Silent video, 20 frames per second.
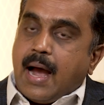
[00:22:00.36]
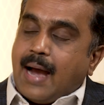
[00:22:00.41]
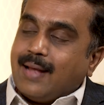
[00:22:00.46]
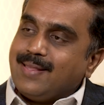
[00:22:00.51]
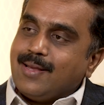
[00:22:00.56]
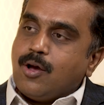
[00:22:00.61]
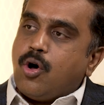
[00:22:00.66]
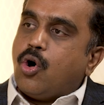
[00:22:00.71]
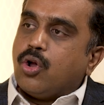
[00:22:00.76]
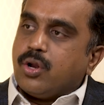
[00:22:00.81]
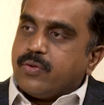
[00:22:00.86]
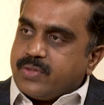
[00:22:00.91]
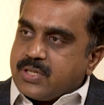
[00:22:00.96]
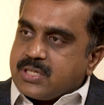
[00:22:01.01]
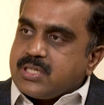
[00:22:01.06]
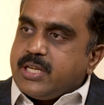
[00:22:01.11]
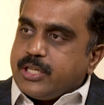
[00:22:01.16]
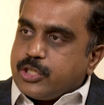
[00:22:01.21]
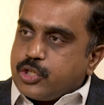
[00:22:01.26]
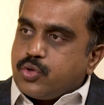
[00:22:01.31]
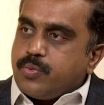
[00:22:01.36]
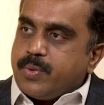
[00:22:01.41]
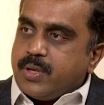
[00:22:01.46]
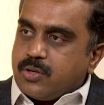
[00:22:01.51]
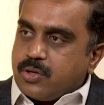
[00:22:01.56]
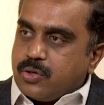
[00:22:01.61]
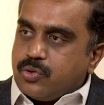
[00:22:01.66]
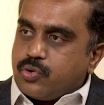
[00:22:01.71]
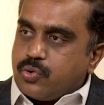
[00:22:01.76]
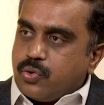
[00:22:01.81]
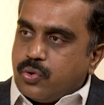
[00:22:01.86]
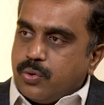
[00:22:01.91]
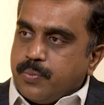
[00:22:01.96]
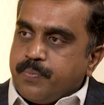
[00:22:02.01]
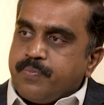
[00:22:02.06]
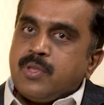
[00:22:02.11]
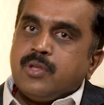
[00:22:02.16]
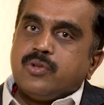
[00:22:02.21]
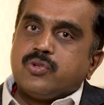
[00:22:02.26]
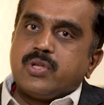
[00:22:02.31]
I think all of this needs to be in control.
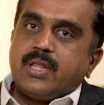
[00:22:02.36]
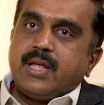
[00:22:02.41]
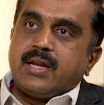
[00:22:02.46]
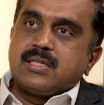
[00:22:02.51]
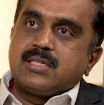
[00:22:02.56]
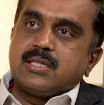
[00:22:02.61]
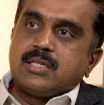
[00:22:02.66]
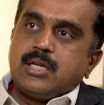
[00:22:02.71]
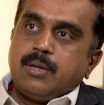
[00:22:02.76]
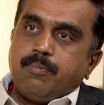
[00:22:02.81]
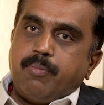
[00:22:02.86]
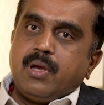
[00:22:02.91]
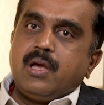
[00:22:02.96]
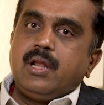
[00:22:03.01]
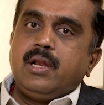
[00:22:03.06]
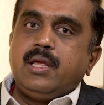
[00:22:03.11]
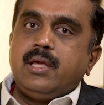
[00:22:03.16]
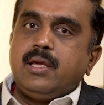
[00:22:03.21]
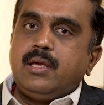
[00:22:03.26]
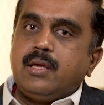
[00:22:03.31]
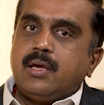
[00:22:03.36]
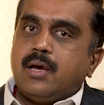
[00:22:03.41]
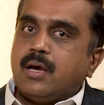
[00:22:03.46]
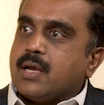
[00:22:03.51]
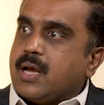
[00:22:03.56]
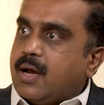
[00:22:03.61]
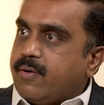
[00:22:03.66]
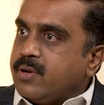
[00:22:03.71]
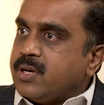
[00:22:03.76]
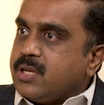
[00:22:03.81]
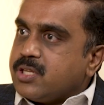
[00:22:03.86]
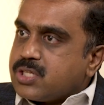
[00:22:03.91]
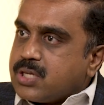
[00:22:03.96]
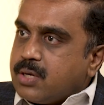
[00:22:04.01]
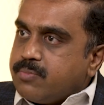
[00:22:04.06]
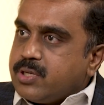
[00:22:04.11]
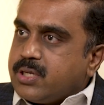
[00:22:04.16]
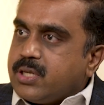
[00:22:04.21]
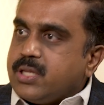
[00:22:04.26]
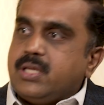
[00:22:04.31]
So there is typically a governance
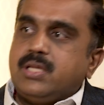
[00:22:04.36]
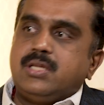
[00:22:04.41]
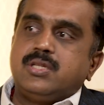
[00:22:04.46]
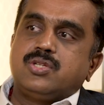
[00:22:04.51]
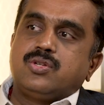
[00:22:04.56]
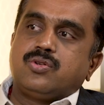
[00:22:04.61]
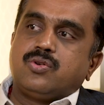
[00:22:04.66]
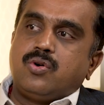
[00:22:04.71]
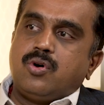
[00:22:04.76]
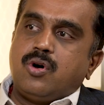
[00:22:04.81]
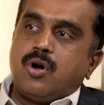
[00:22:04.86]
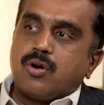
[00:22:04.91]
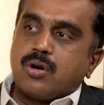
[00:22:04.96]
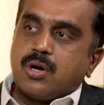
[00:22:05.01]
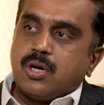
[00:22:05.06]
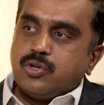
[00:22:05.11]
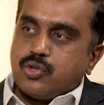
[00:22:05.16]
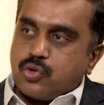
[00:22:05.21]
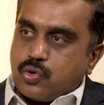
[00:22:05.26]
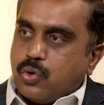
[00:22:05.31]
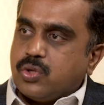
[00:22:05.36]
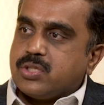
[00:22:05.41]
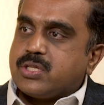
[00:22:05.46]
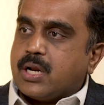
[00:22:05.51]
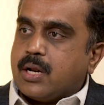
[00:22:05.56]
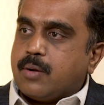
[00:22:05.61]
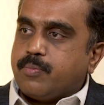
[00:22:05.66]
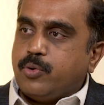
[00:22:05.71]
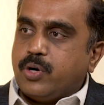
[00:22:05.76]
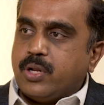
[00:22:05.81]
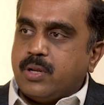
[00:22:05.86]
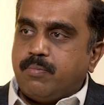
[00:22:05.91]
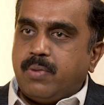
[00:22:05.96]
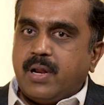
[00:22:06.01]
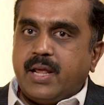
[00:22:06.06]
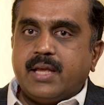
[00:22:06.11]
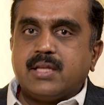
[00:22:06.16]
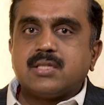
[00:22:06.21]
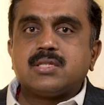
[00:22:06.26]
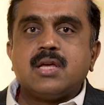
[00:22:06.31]
committees, or controls that are put in
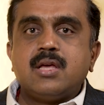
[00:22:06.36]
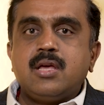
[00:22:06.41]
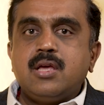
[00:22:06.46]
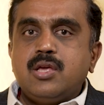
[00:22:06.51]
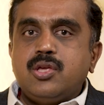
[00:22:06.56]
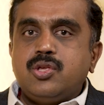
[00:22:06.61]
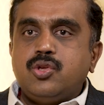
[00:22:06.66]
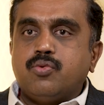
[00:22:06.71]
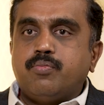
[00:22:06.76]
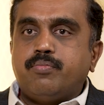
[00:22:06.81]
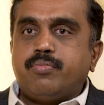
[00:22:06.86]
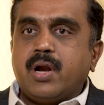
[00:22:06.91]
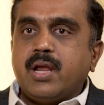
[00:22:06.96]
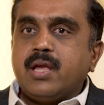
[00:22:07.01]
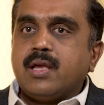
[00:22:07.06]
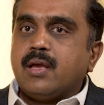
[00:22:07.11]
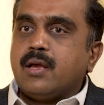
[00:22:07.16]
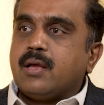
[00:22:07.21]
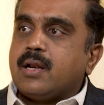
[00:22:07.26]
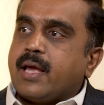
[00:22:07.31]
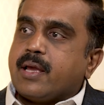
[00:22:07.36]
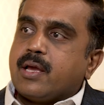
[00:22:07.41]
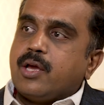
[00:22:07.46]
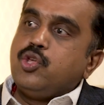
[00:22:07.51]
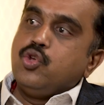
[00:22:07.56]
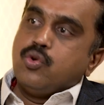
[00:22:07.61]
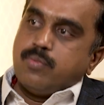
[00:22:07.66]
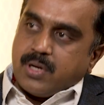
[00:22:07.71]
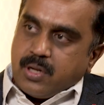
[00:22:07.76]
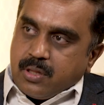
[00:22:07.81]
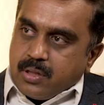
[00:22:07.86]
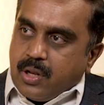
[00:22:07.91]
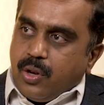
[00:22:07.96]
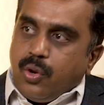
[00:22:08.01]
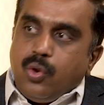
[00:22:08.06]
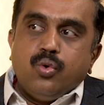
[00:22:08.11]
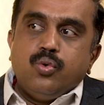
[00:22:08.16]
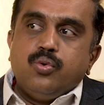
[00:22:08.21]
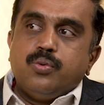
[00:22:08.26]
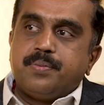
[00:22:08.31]
place. You bring like a human in the
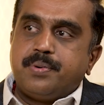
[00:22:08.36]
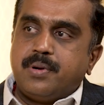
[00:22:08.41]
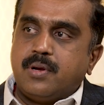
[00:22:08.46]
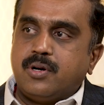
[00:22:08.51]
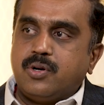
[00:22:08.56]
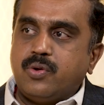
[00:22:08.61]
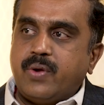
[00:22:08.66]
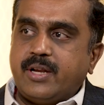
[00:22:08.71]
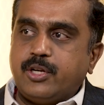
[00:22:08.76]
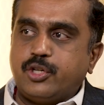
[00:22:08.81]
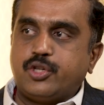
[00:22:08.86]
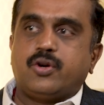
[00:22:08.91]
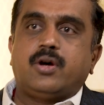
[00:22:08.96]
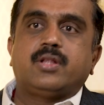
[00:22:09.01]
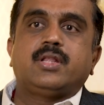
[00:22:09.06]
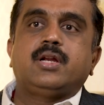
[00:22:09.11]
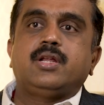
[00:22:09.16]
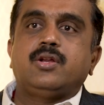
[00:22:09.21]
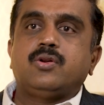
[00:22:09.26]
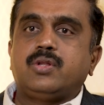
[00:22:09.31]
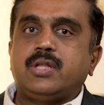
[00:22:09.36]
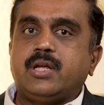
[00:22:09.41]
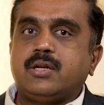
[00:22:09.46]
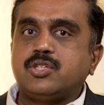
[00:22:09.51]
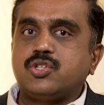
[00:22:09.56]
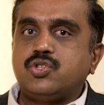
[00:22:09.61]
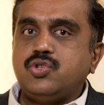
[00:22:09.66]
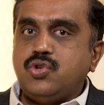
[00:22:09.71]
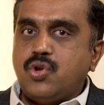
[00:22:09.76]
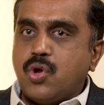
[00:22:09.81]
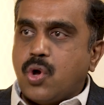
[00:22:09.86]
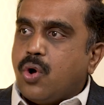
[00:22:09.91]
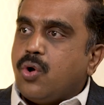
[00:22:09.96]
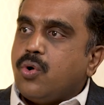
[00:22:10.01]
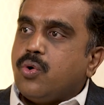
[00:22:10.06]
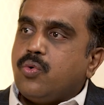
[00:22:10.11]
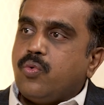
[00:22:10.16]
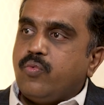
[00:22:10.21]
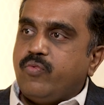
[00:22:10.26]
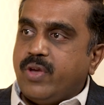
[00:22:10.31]
loop to ensure that, there is
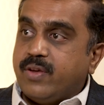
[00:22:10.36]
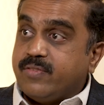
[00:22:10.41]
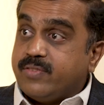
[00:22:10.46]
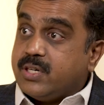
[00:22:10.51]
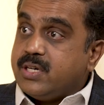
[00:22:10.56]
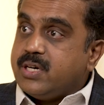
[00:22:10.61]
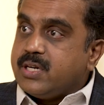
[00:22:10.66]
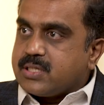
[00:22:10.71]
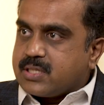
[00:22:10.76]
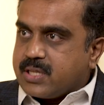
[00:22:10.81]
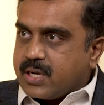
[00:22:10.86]
no waywardness